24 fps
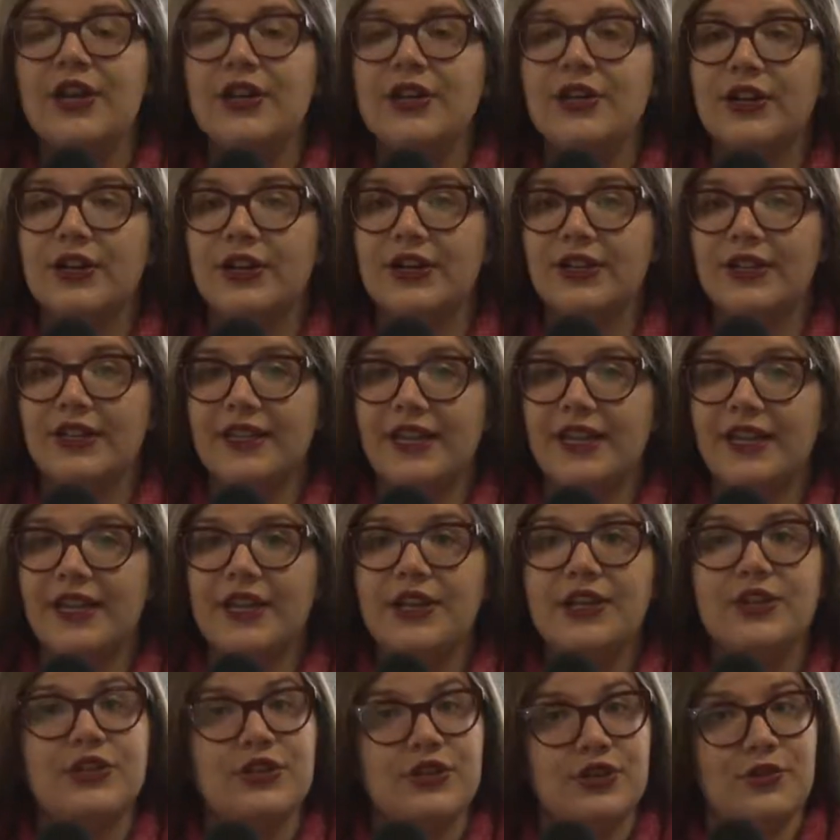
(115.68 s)
Currently,
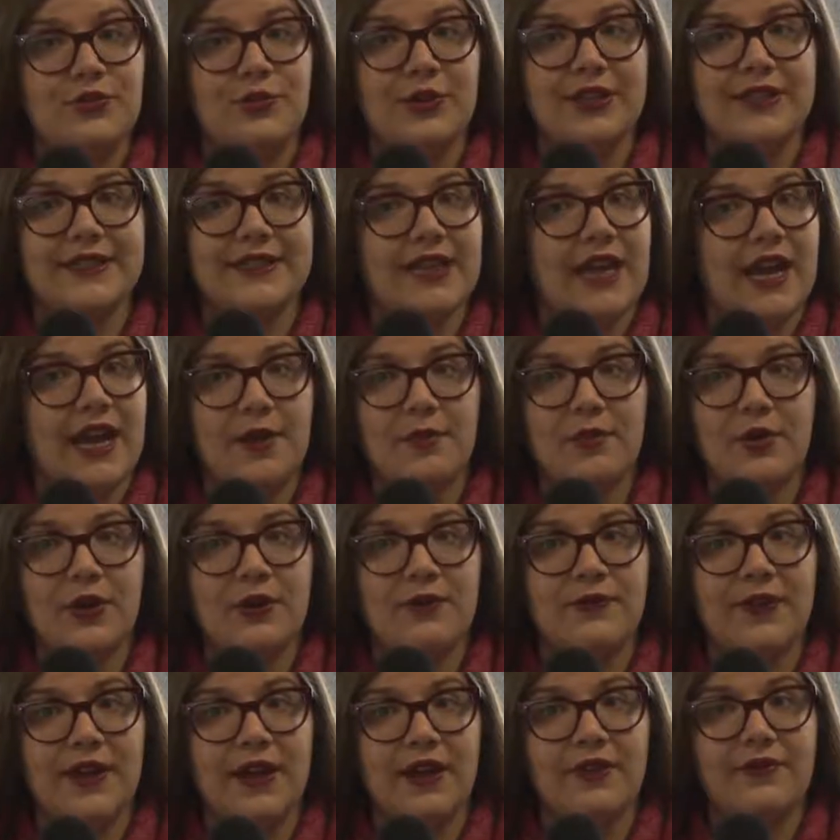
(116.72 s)
numerous
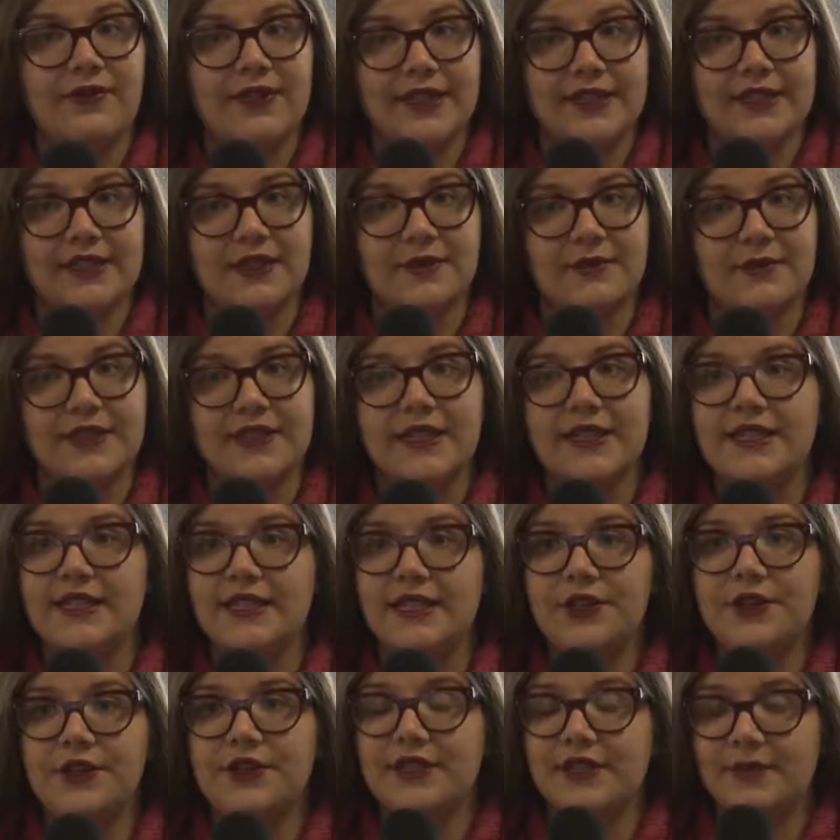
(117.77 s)
high-profile victims
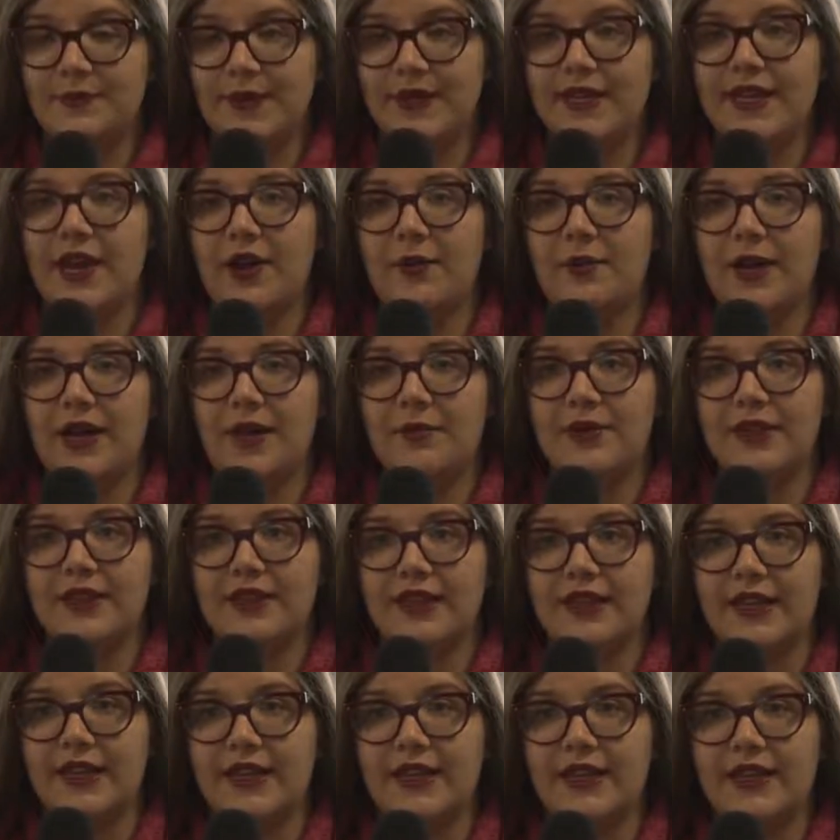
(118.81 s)
continue to speak out
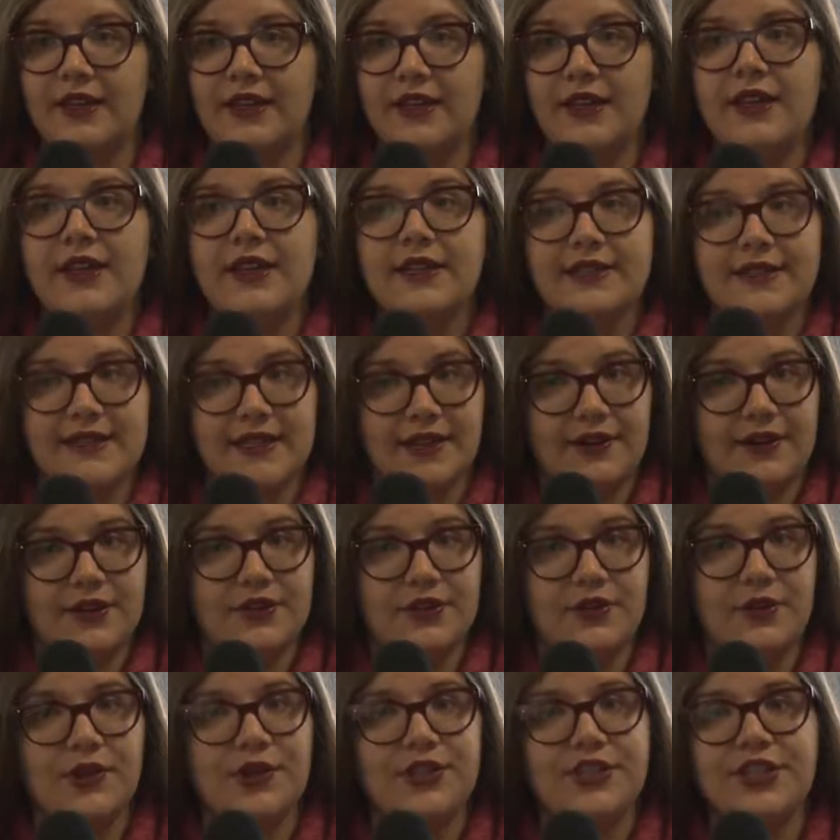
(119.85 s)
publicly. Sarah
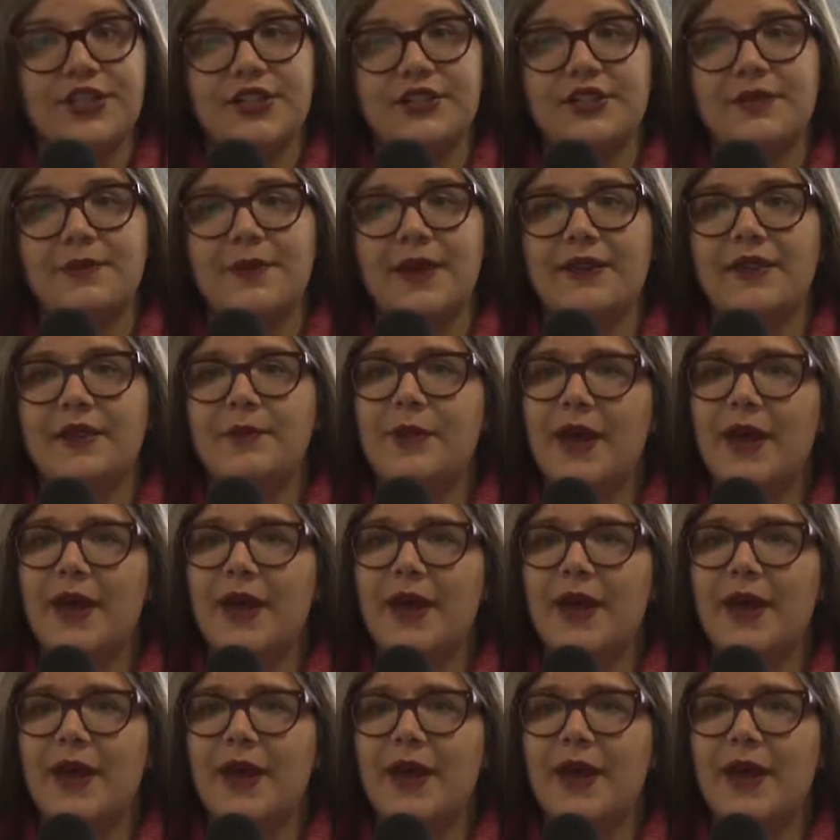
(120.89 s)
Dorr shares about the